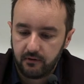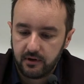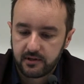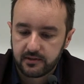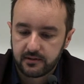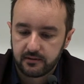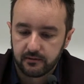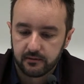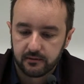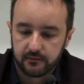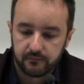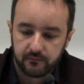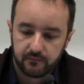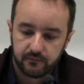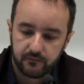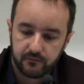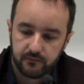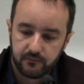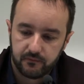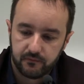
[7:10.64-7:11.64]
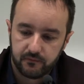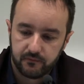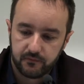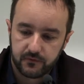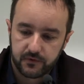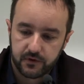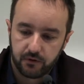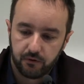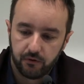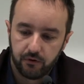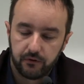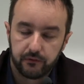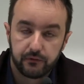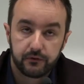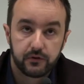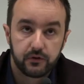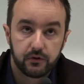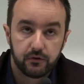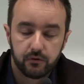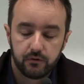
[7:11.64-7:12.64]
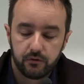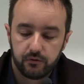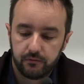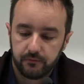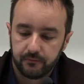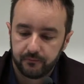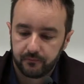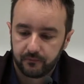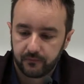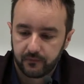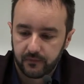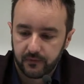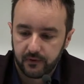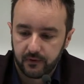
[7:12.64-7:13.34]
Ericsson told a few